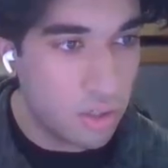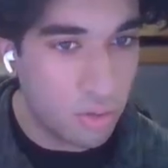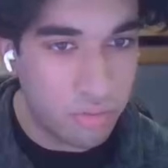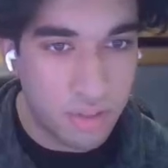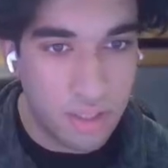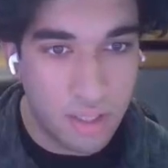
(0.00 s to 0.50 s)

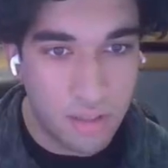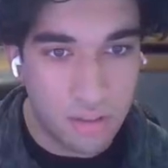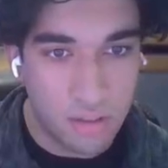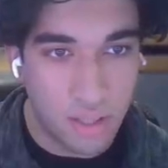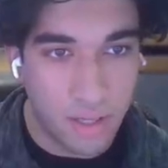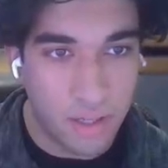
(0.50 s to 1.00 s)
not
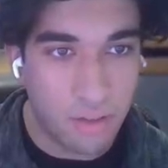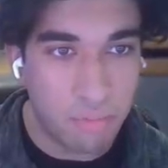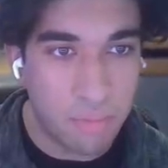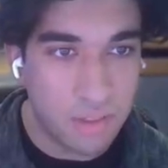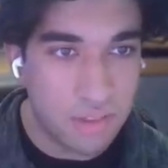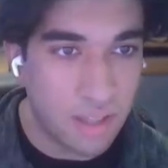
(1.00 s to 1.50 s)
feeling like
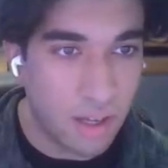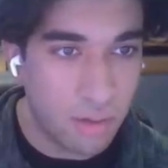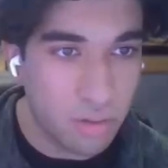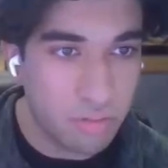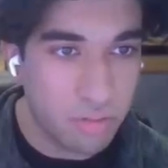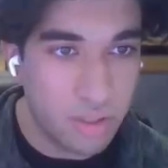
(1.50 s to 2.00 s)
I've missed out,
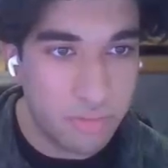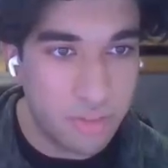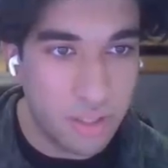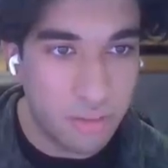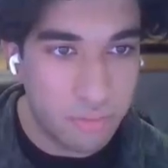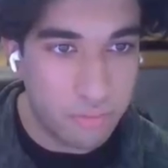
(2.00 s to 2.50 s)
not really
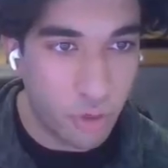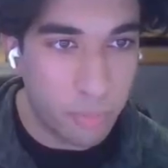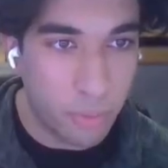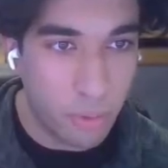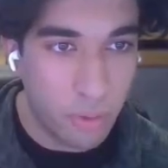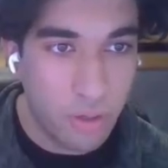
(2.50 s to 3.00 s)
feeling
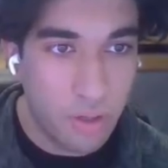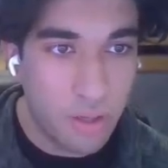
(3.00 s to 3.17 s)
FOMO.